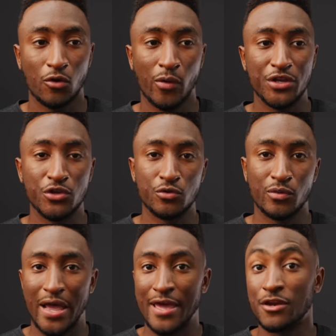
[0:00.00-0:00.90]
when you
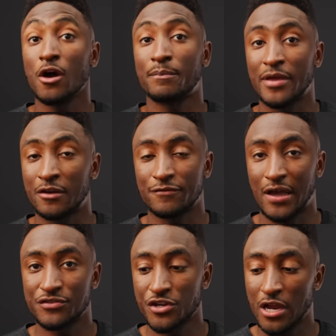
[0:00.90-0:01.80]
end up in a
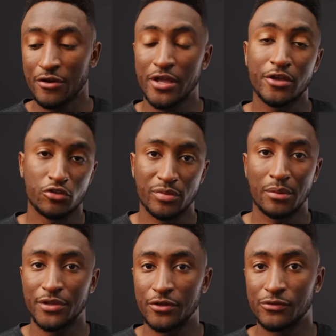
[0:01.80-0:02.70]
5G area, you'll be
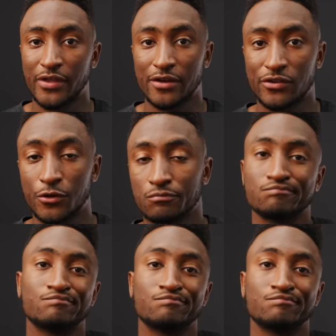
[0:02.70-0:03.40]
able to use that too.